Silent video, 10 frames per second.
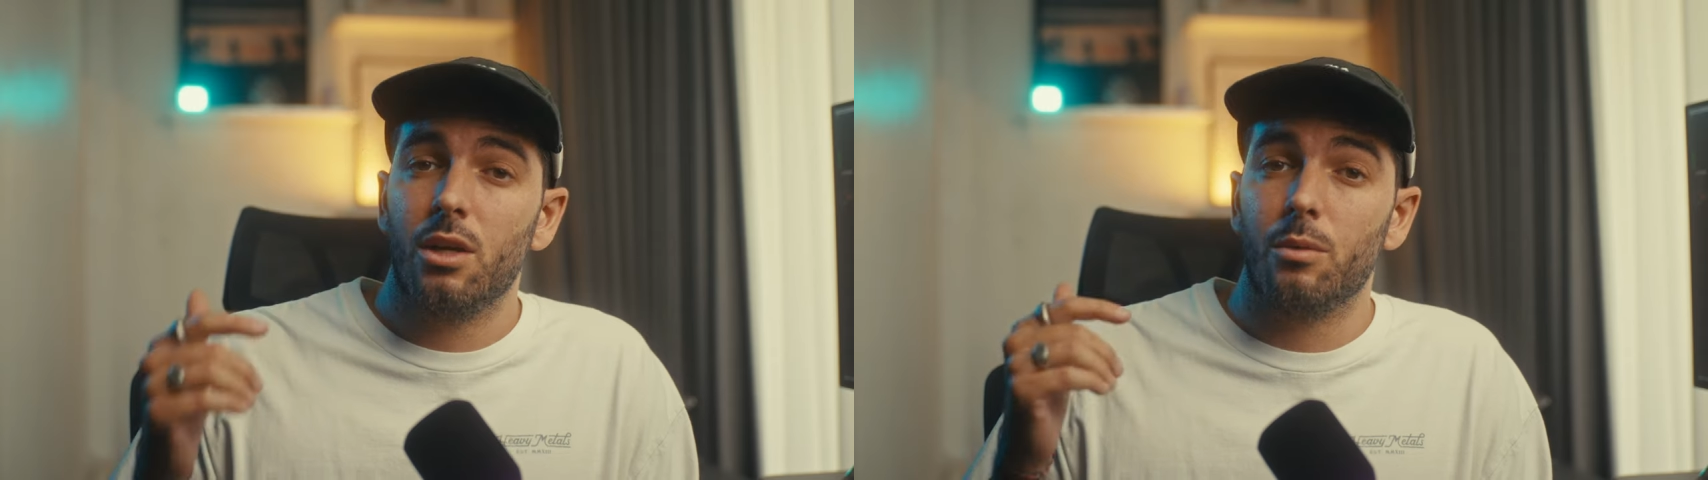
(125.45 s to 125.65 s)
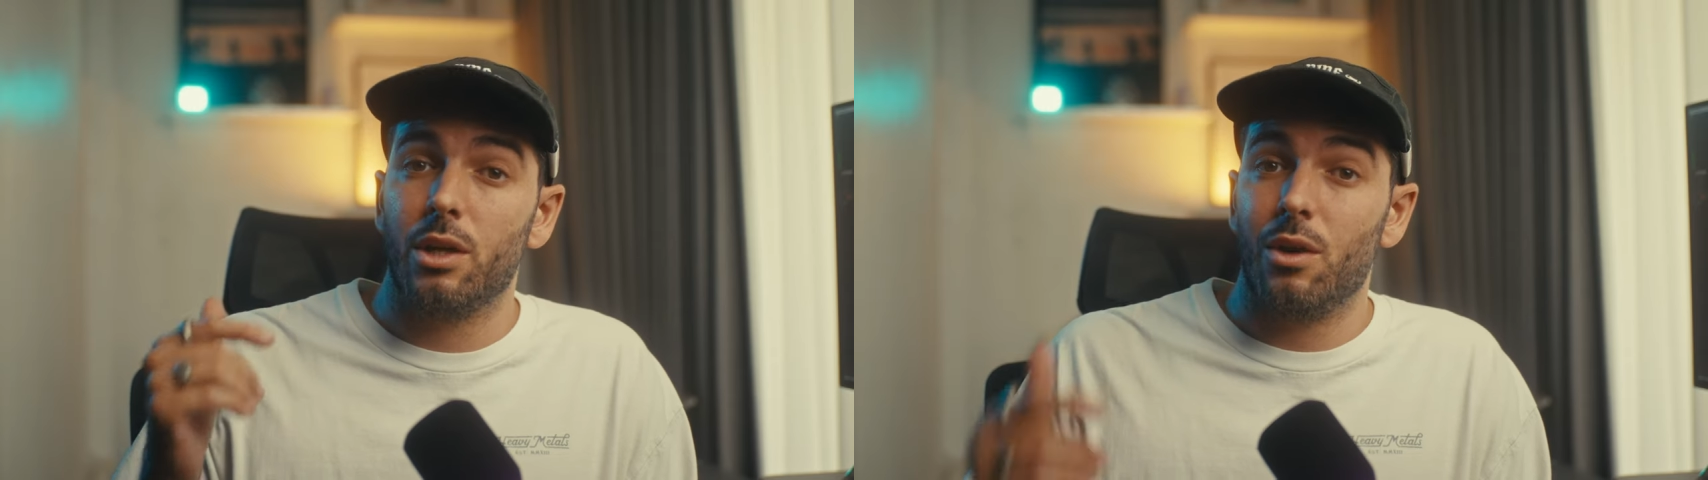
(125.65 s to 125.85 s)

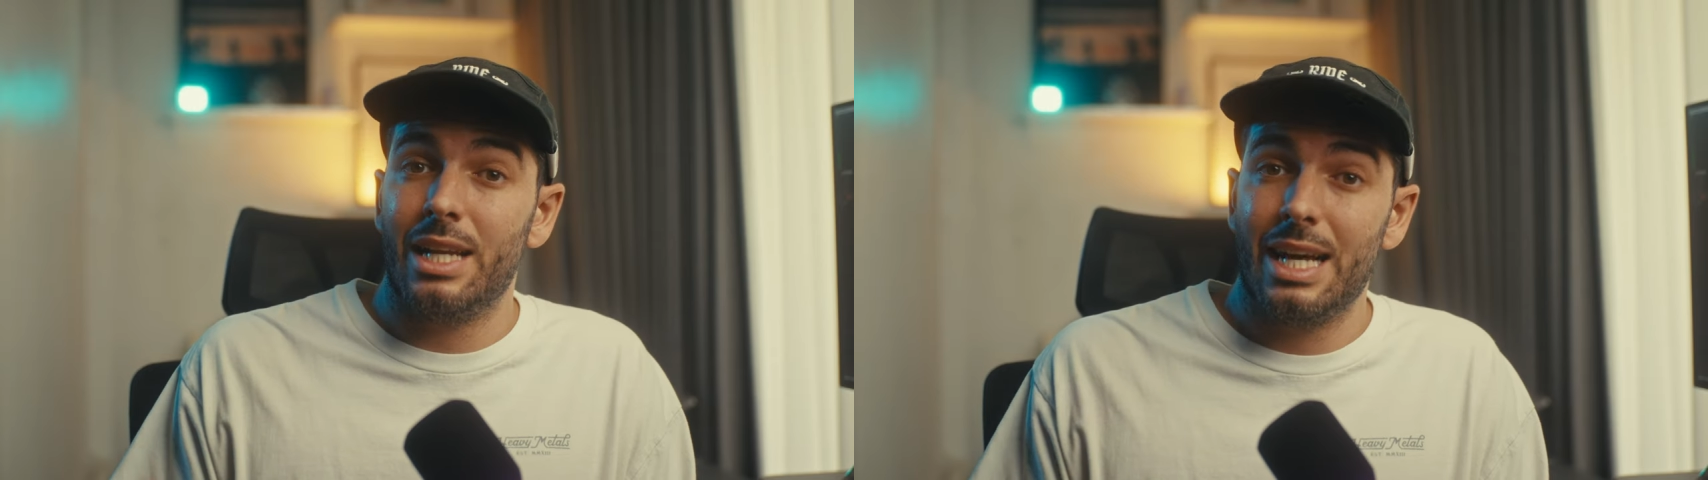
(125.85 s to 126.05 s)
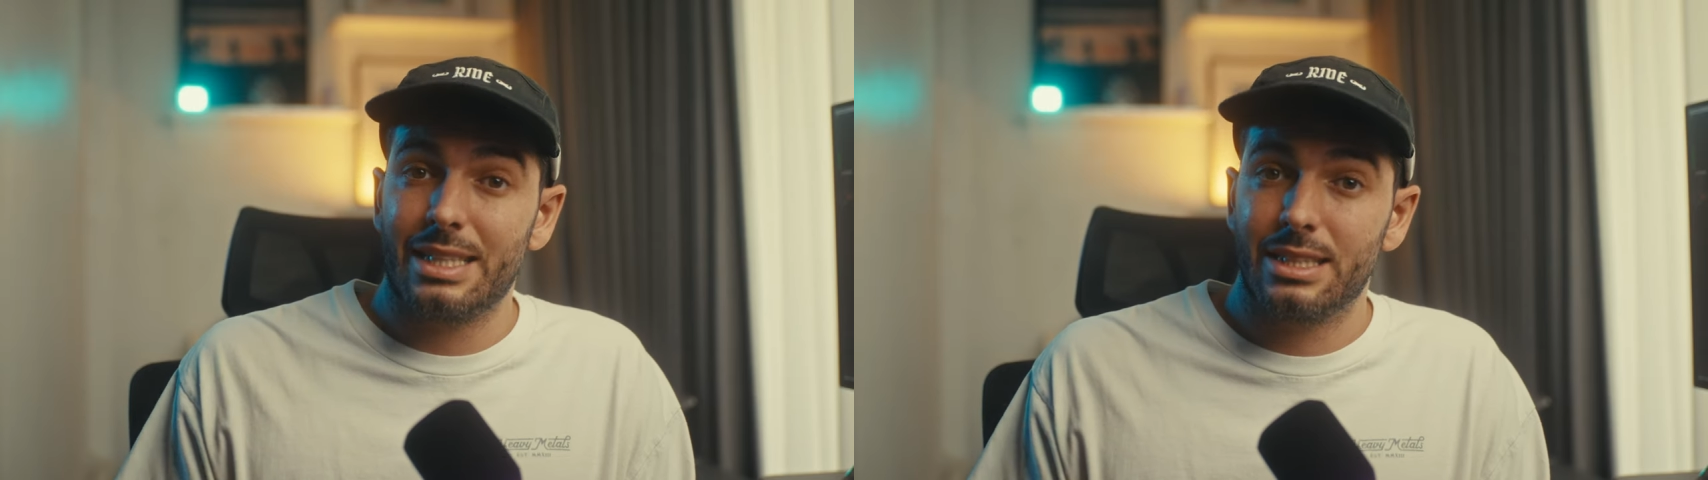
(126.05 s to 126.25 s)
we got
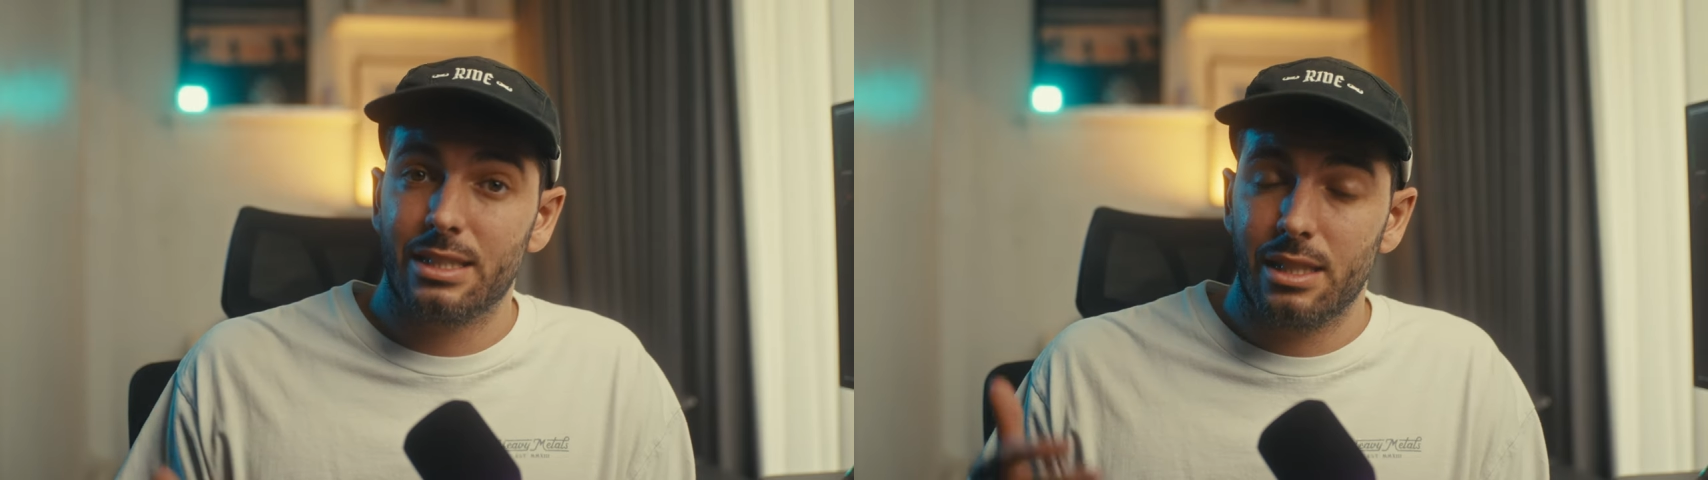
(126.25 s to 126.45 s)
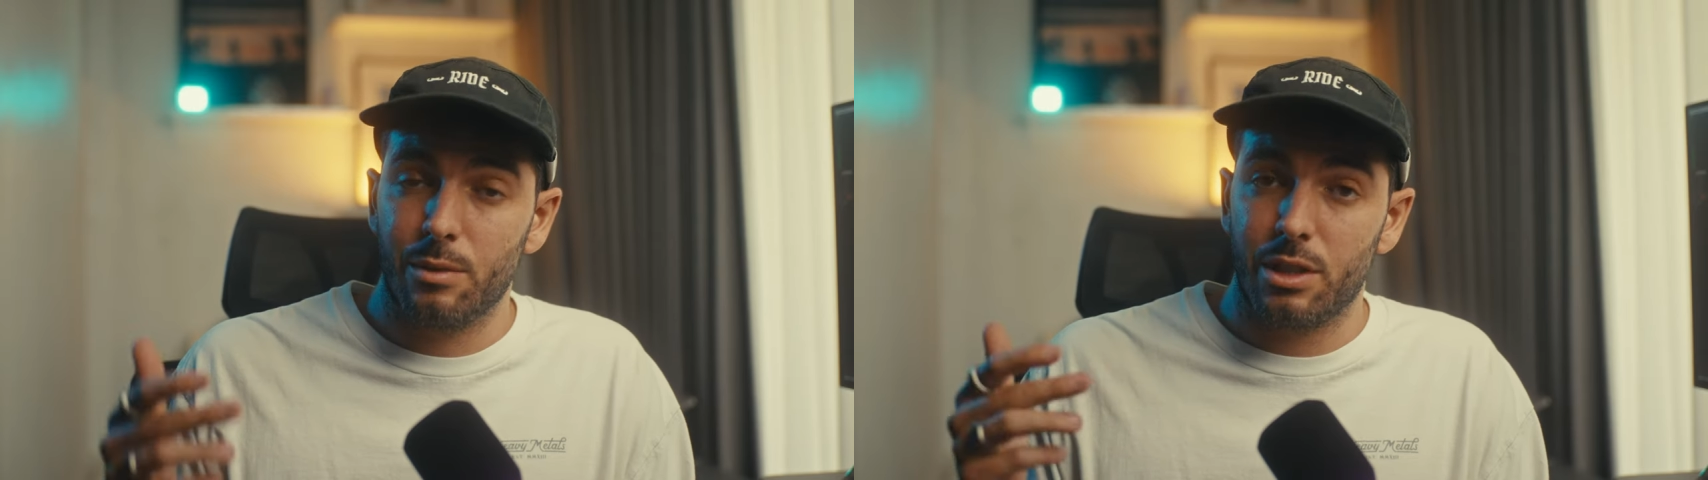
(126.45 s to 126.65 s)
LUTs,
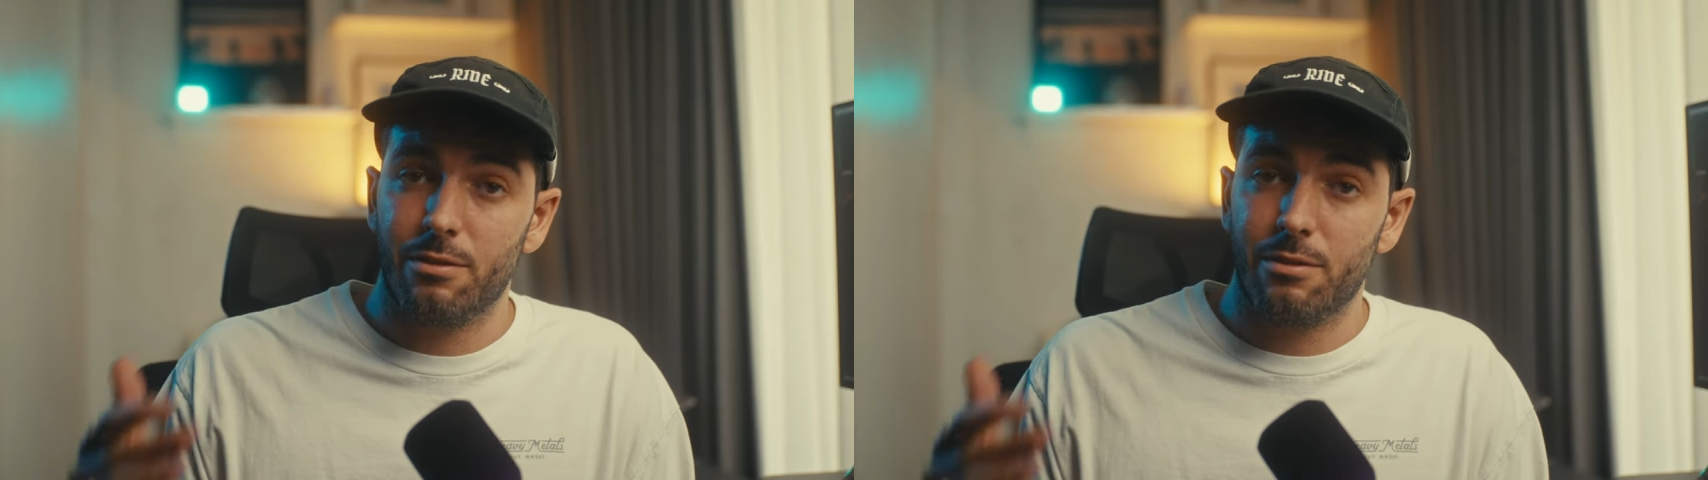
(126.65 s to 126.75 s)
we got